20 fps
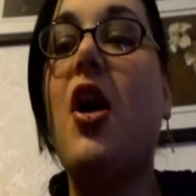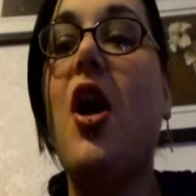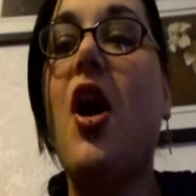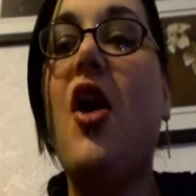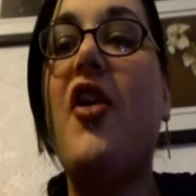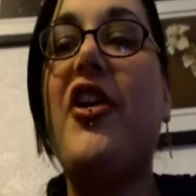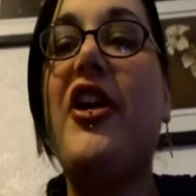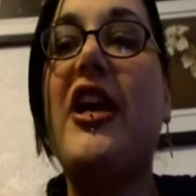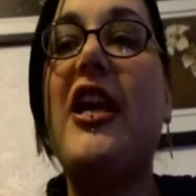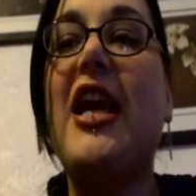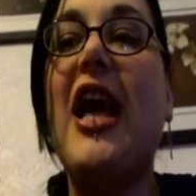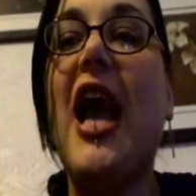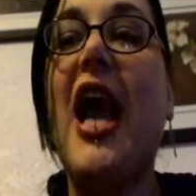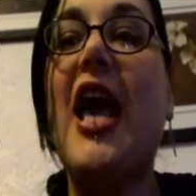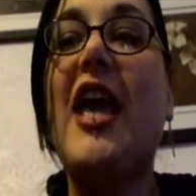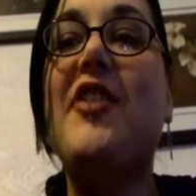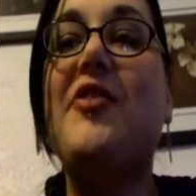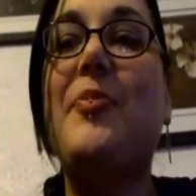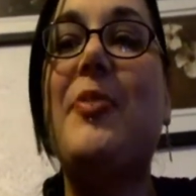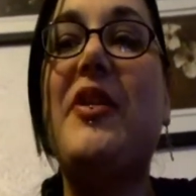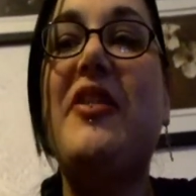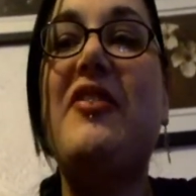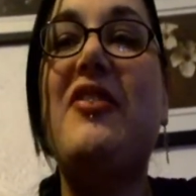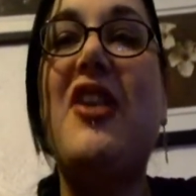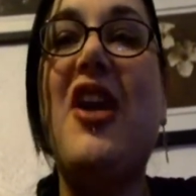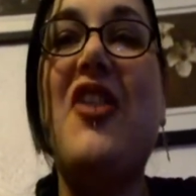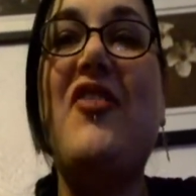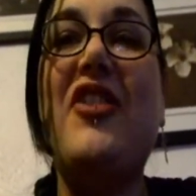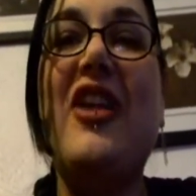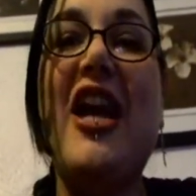Alrighty, guys, peace,
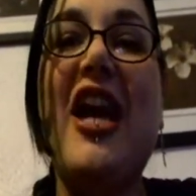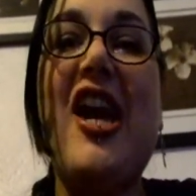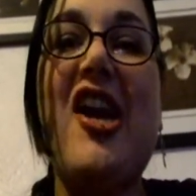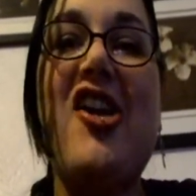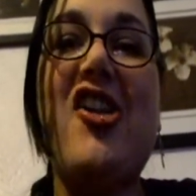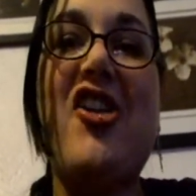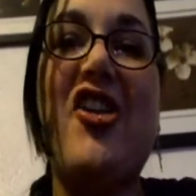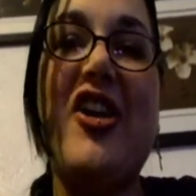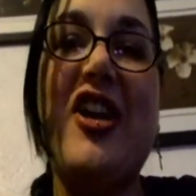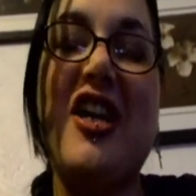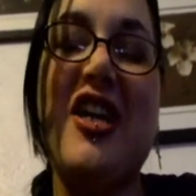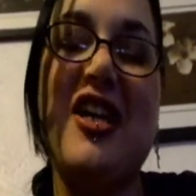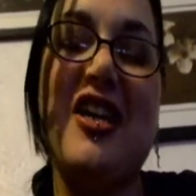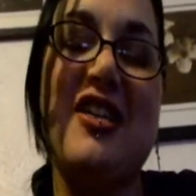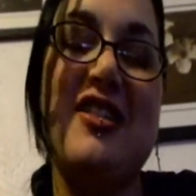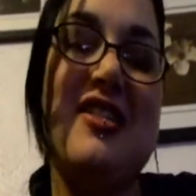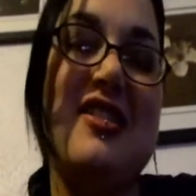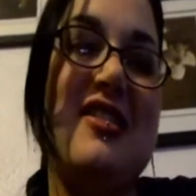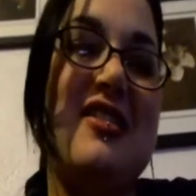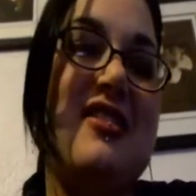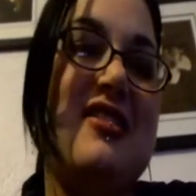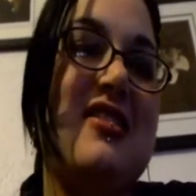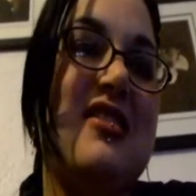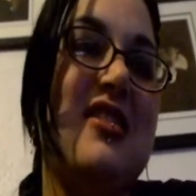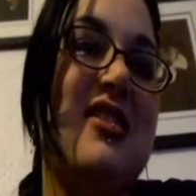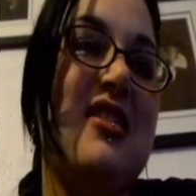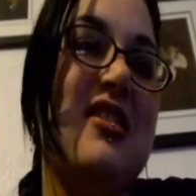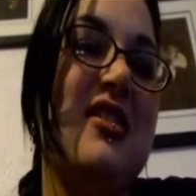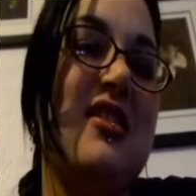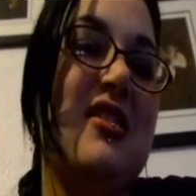love, and hair grease.
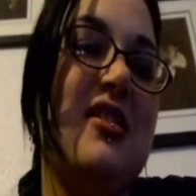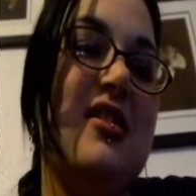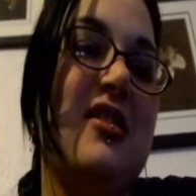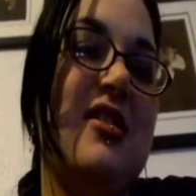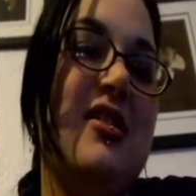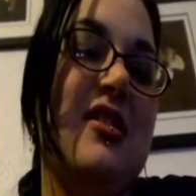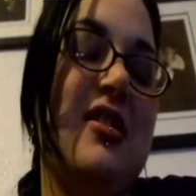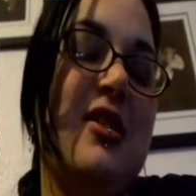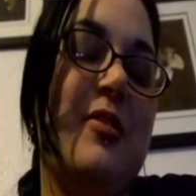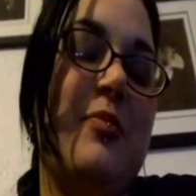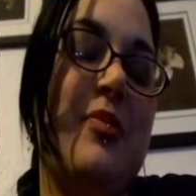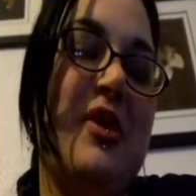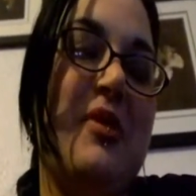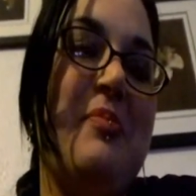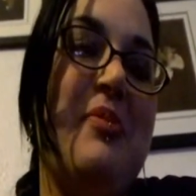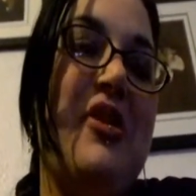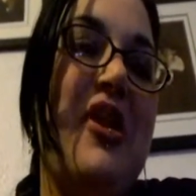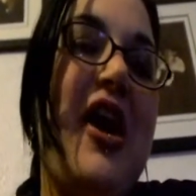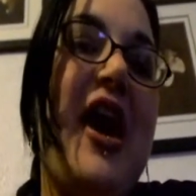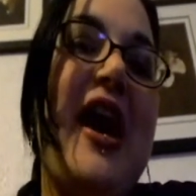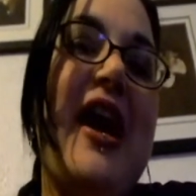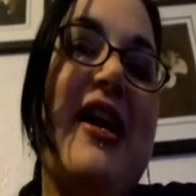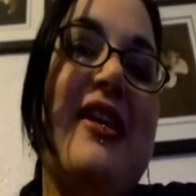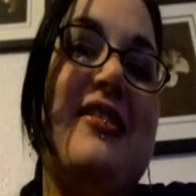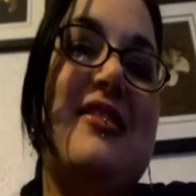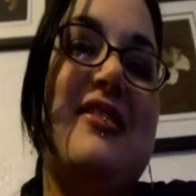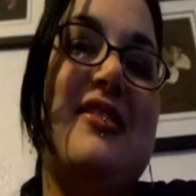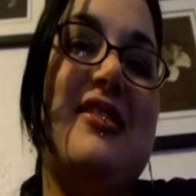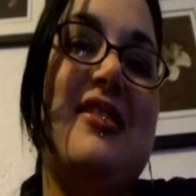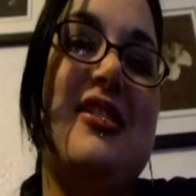Be
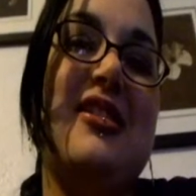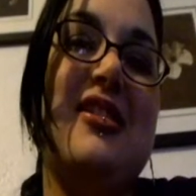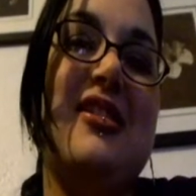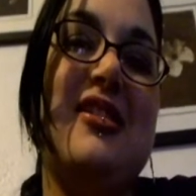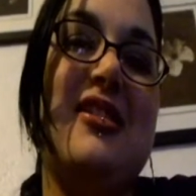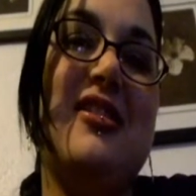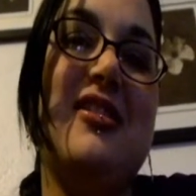blessed.